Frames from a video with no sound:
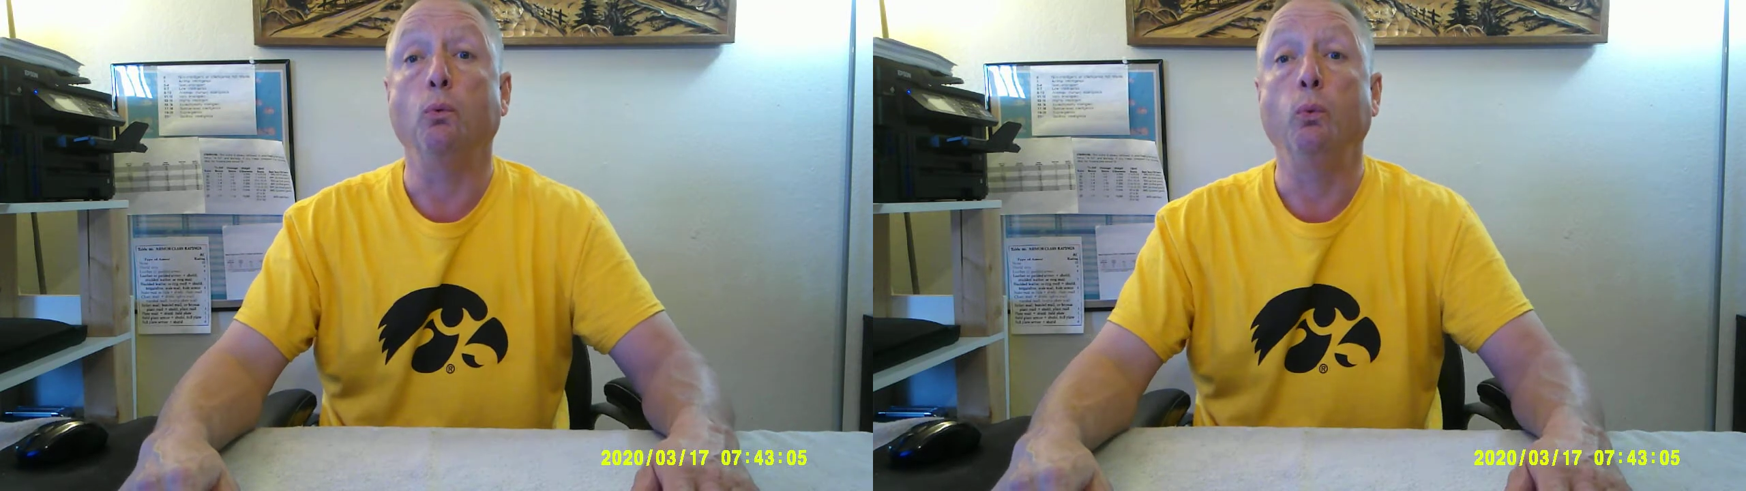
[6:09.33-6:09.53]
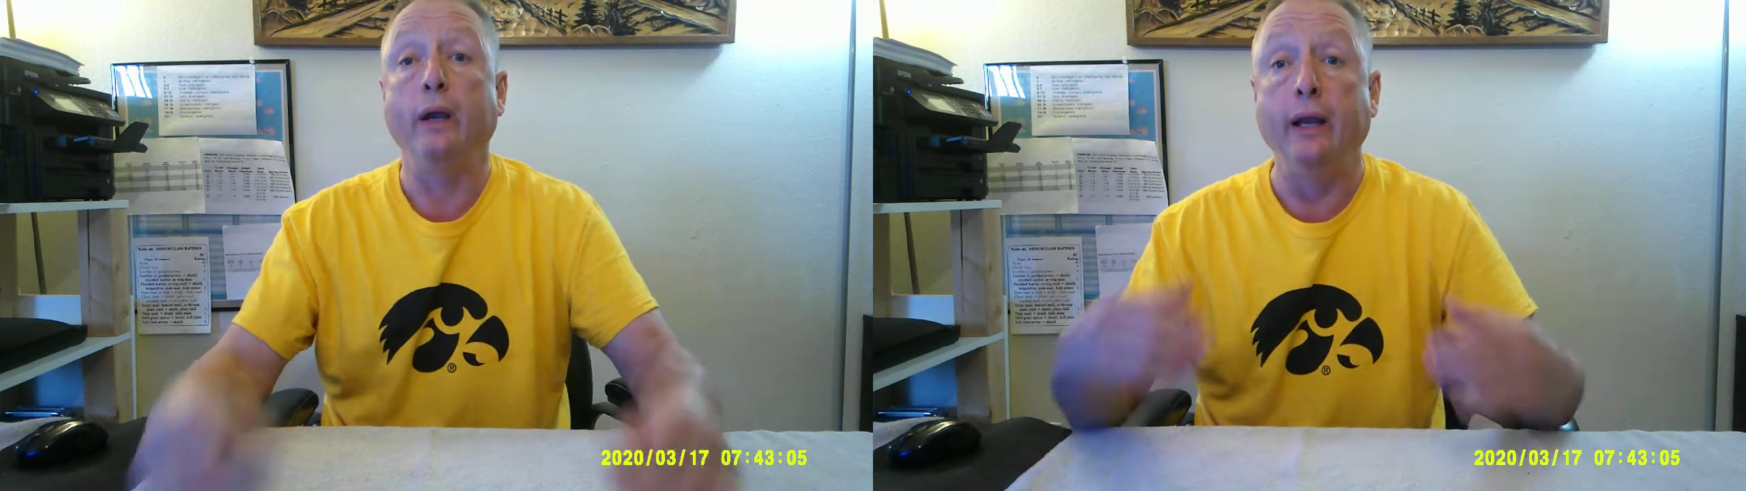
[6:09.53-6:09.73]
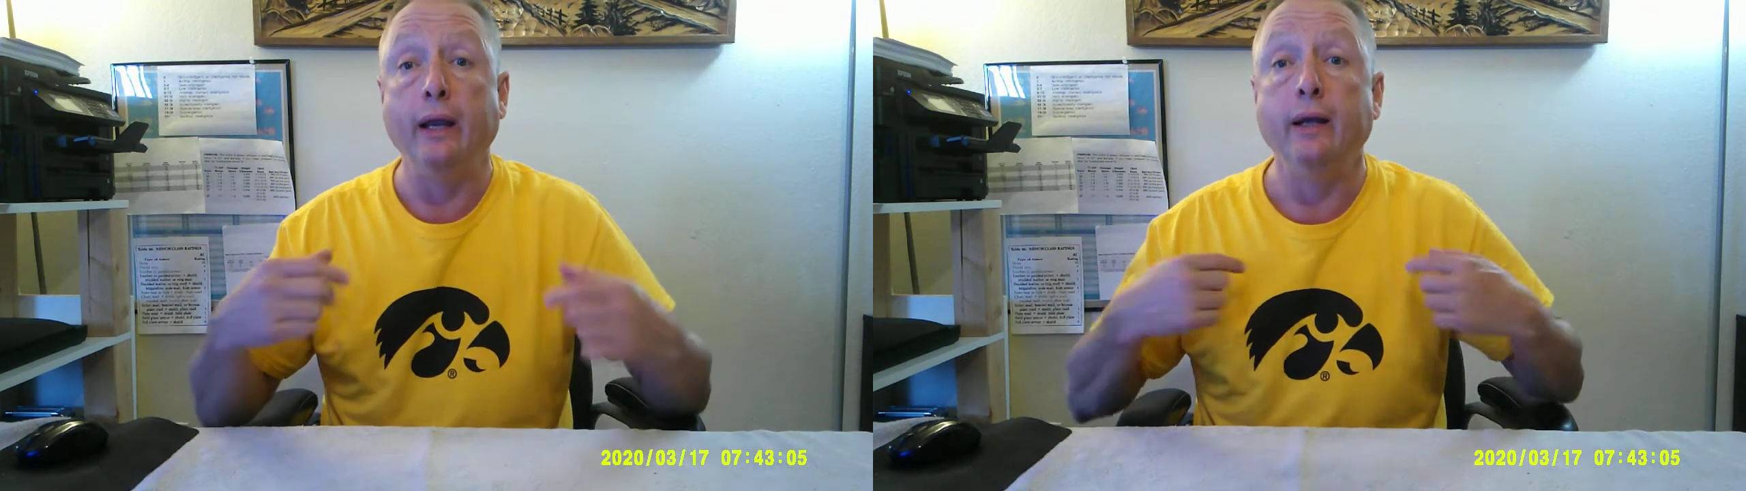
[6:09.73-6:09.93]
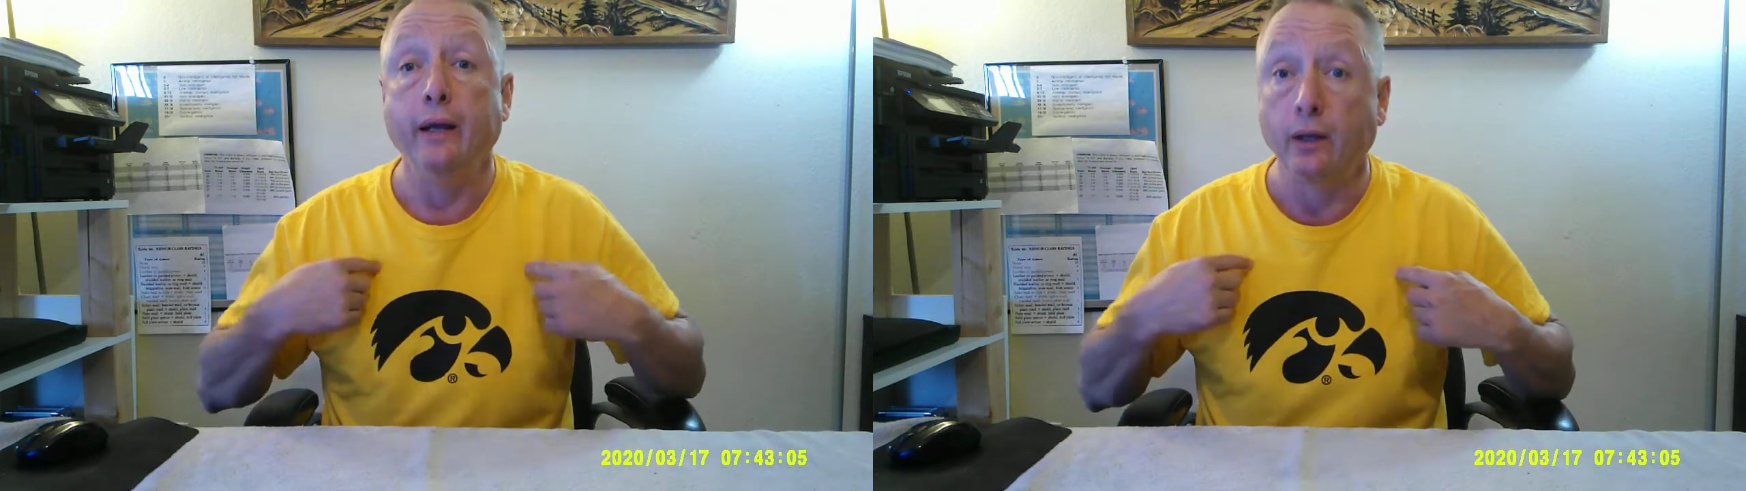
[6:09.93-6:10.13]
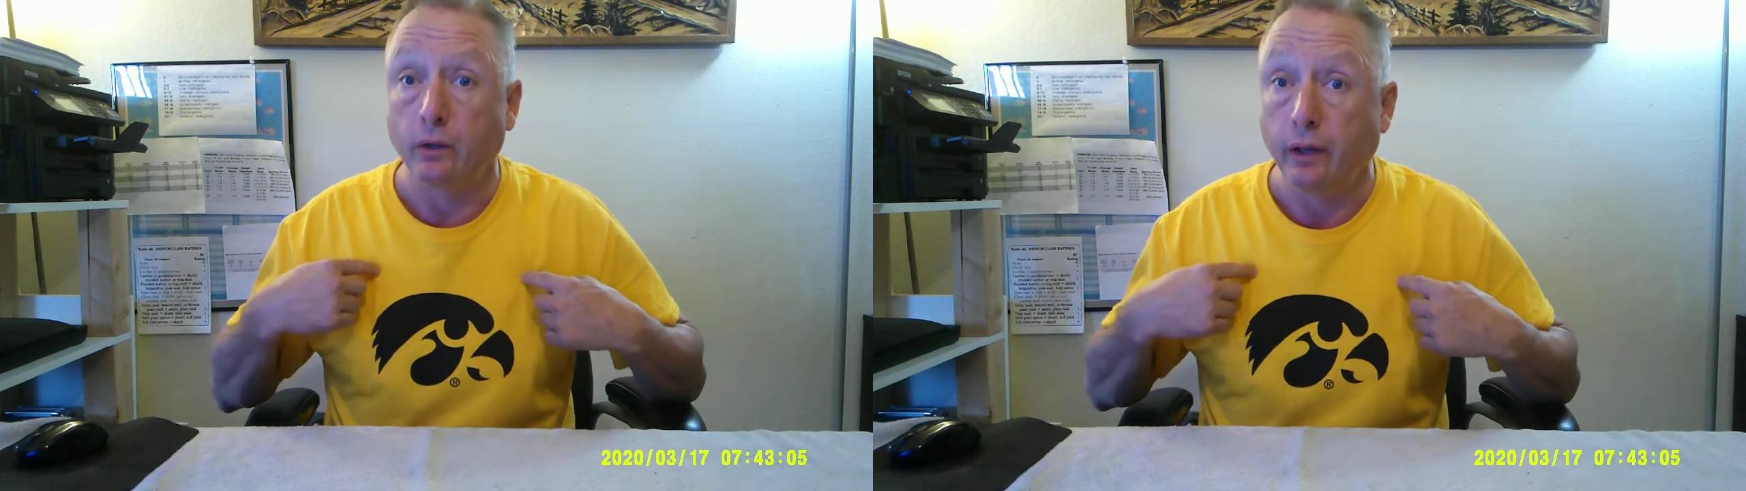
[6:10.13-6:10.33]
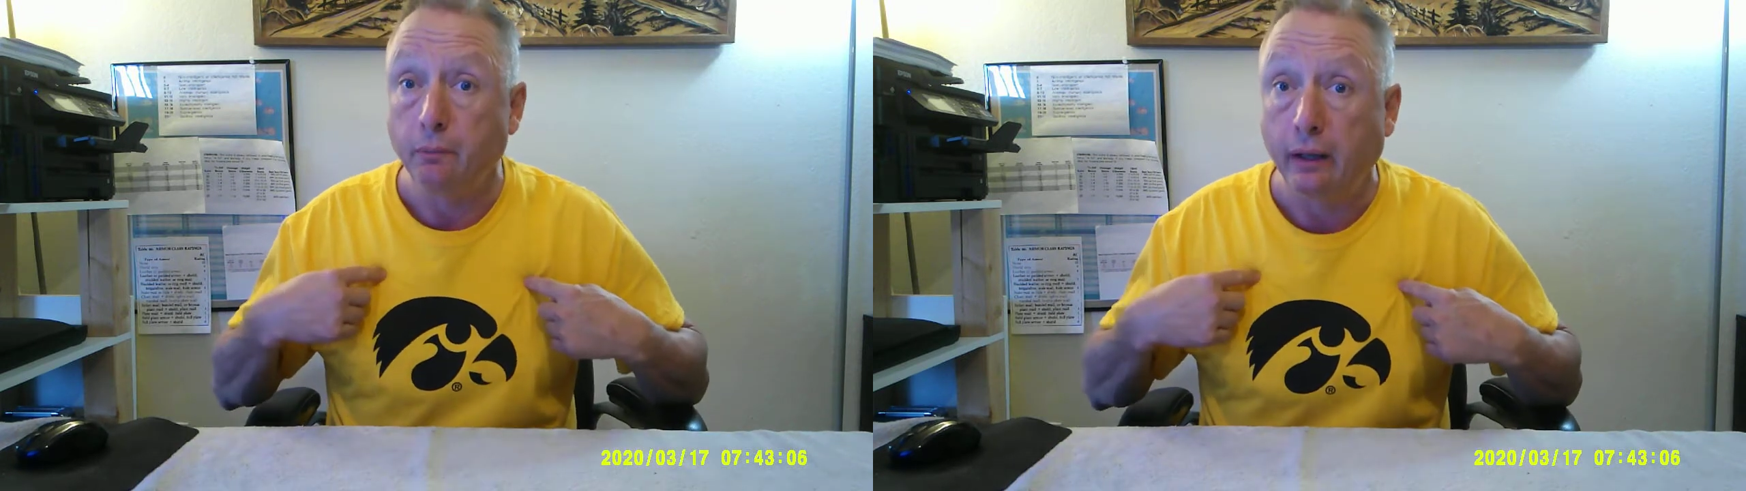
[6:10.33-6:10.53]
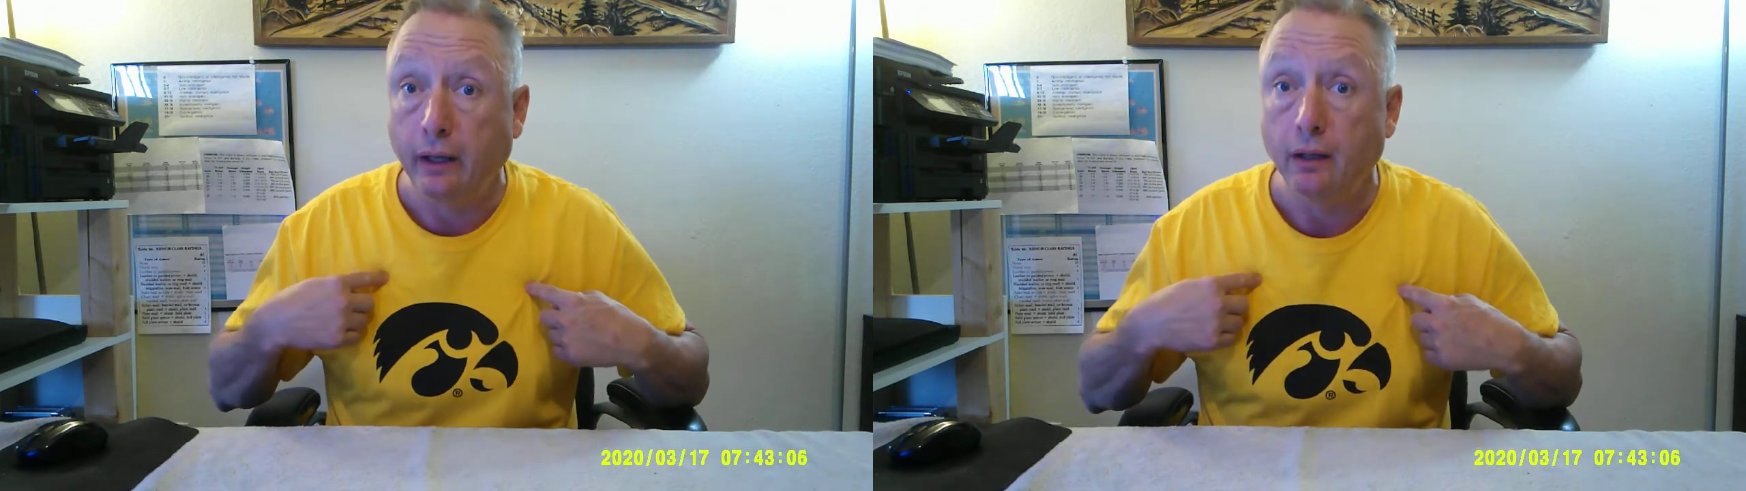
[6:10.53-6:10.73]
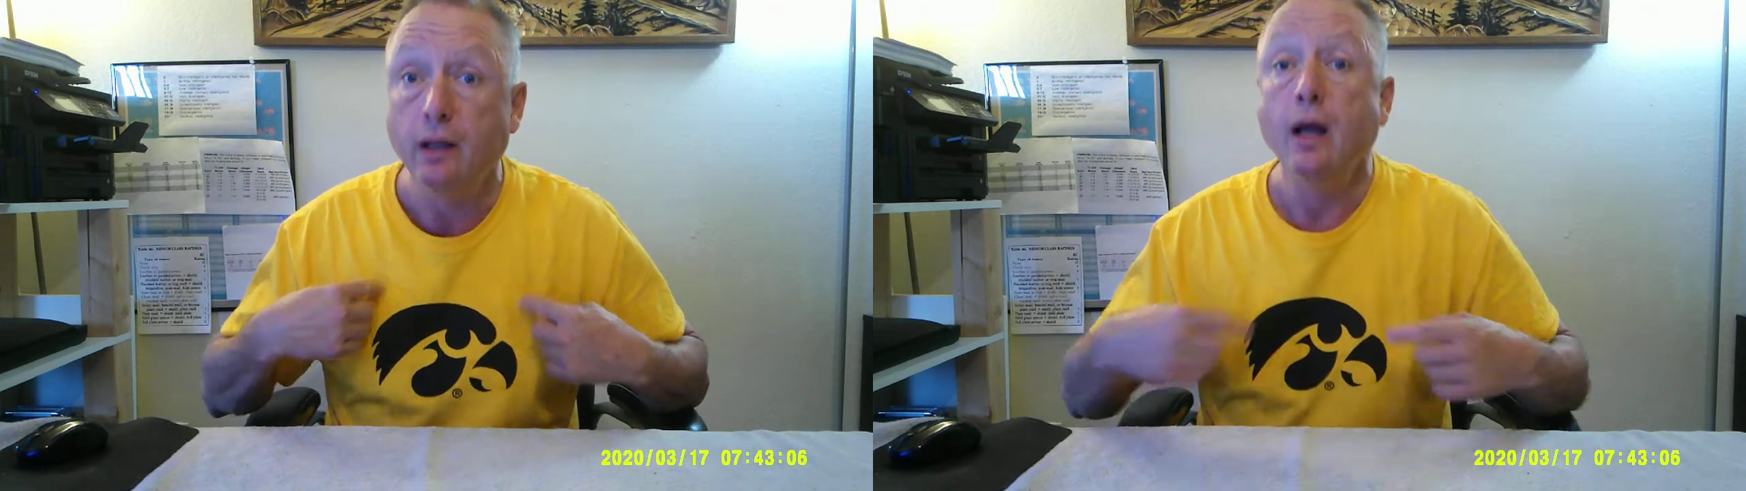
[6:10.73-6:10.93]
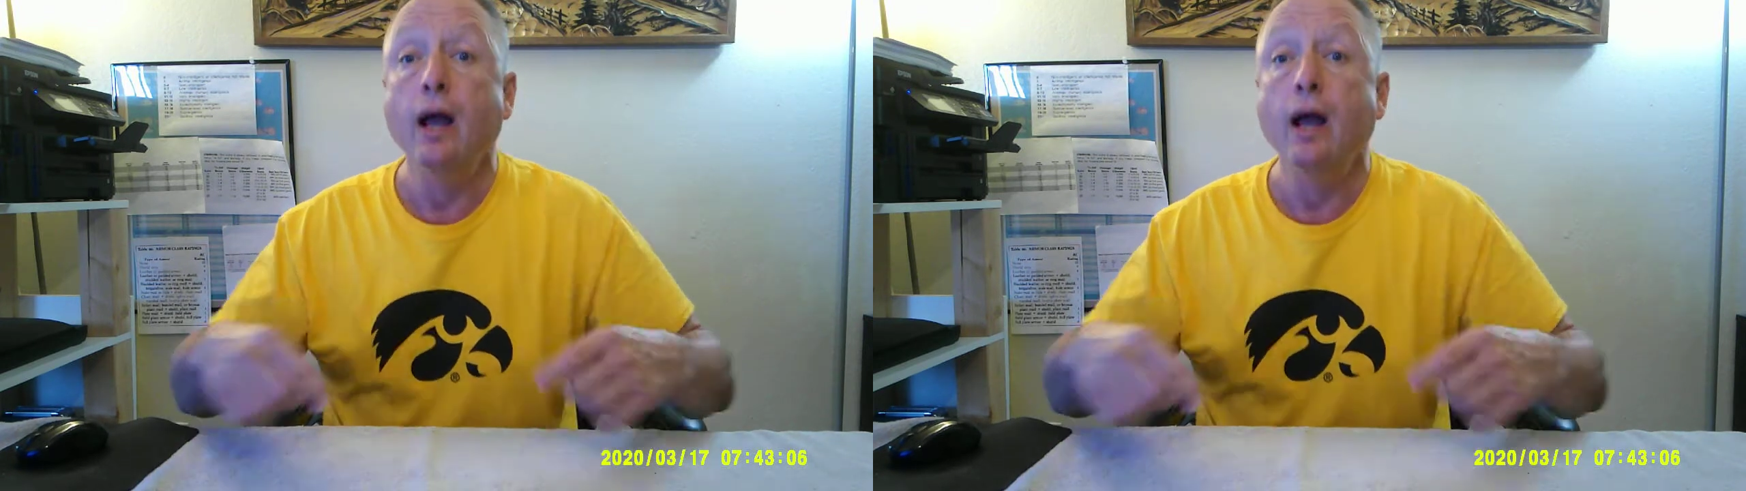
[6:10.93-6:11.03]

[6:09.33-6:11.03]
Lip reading: we, including me,